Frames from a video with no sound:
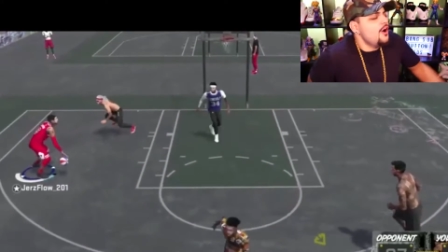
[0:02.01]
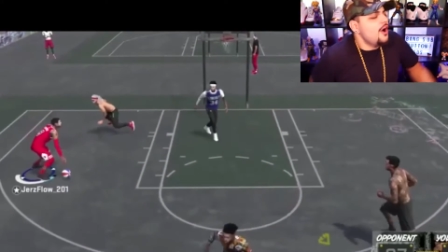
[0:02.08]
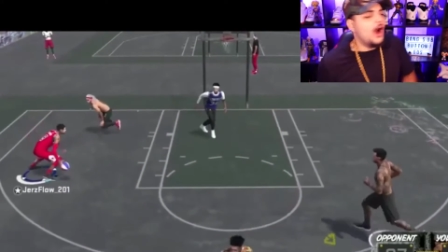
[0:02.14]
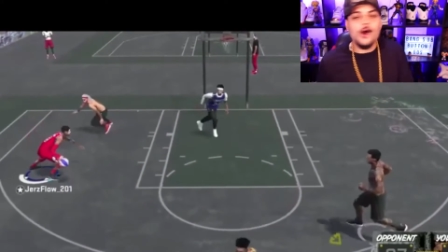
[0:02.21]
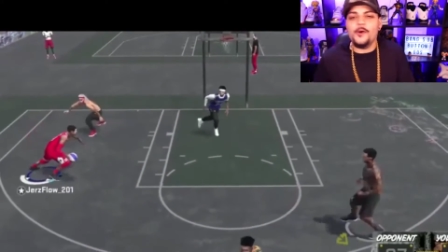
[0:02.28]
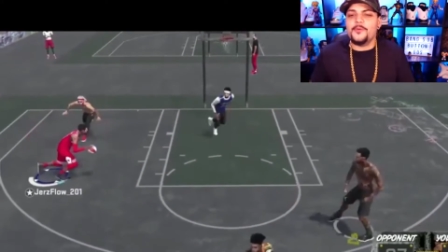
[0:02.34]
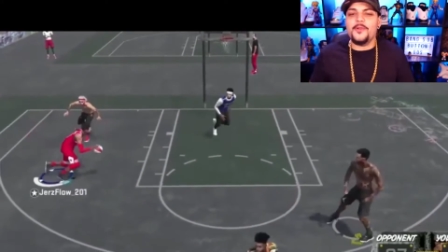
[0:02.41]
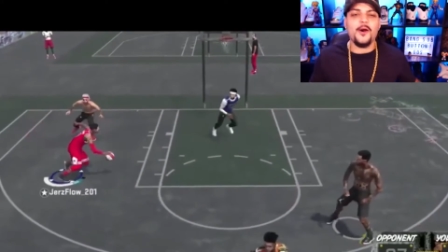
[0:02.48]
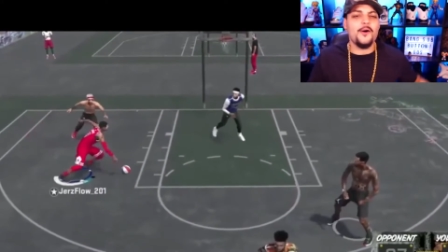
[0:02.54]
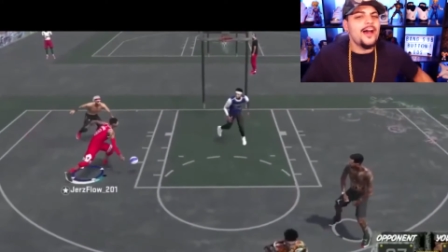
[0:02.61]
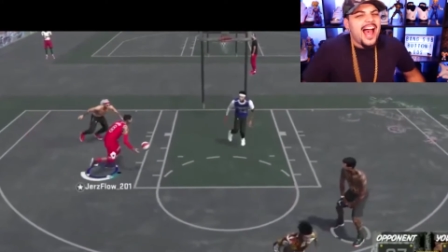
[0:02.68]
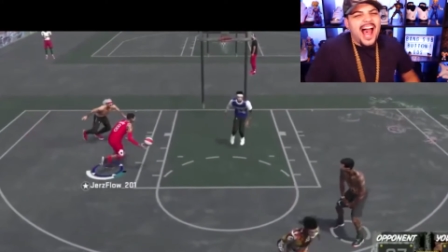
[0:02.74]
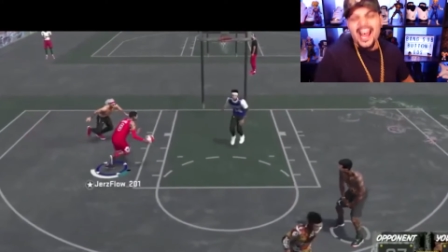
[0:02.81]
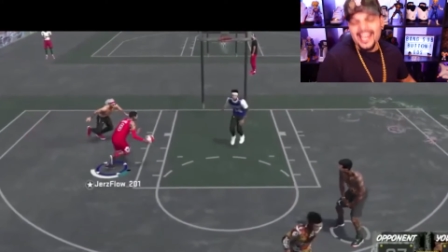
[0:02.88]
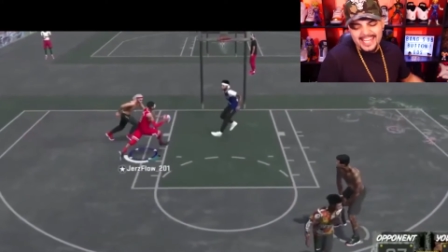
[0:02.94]
Oh no!
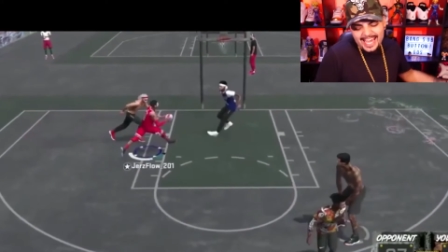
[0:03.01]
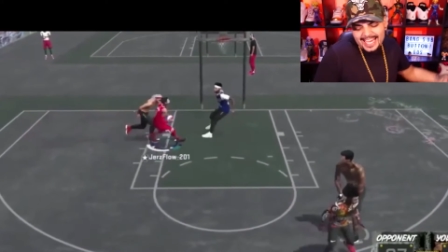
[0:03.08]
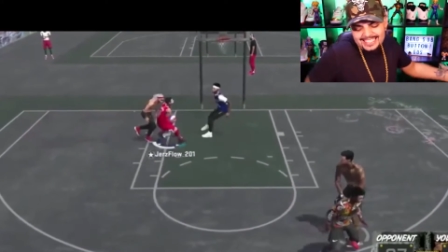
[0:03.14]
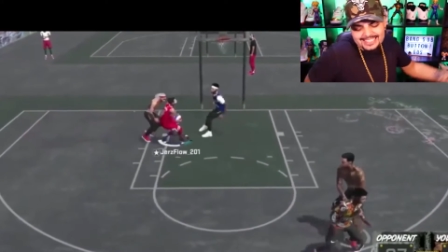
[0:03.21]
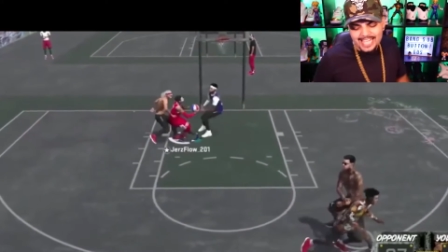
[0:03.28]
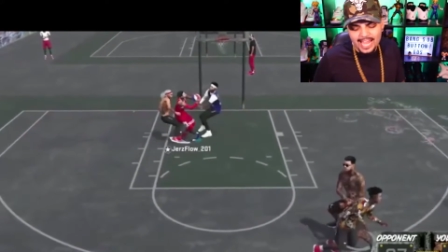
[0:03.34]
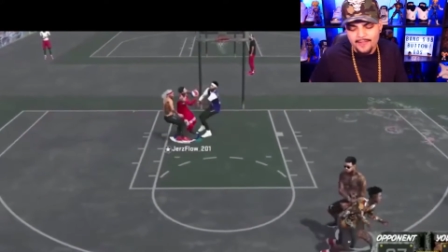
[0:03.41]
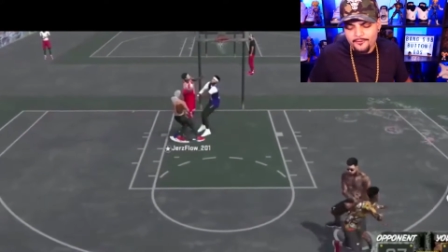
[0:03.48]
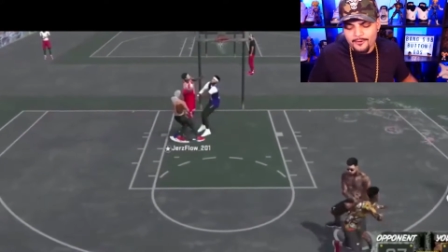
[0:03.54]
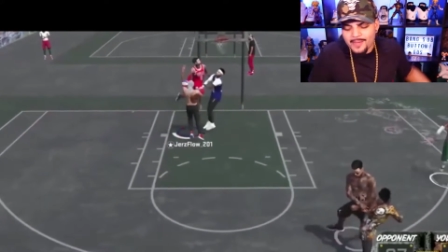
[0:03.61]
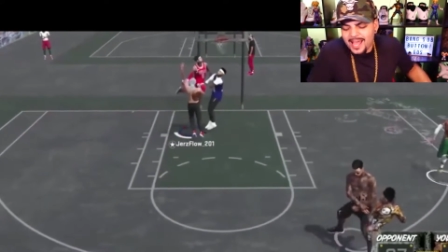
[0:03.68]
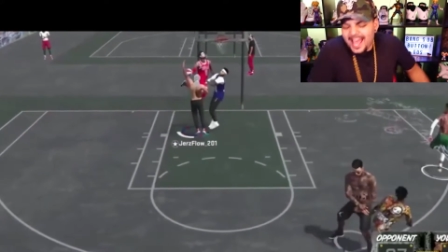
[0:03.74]
I can't save him!